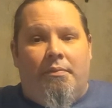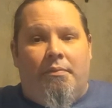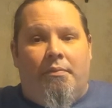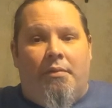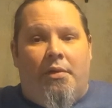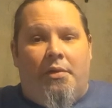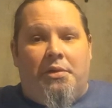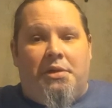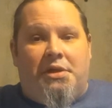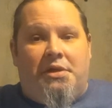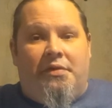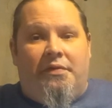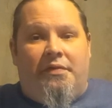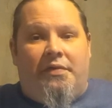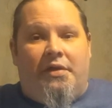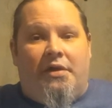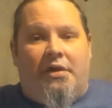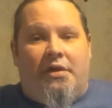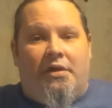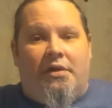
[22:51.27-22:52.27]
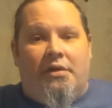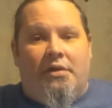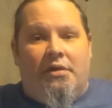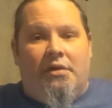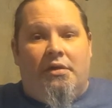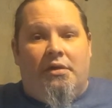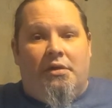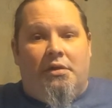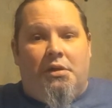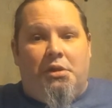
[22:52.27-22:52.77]
Most of the
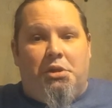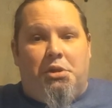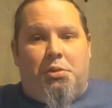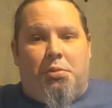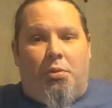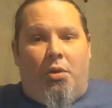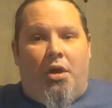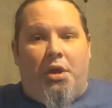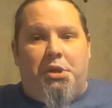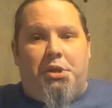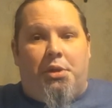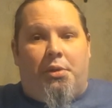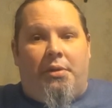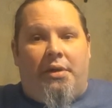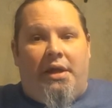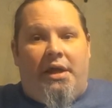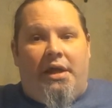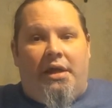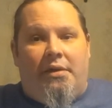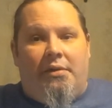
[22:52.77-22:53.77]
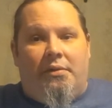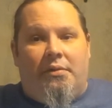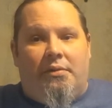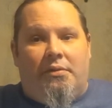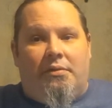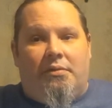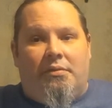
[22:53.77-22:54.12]
drudgery,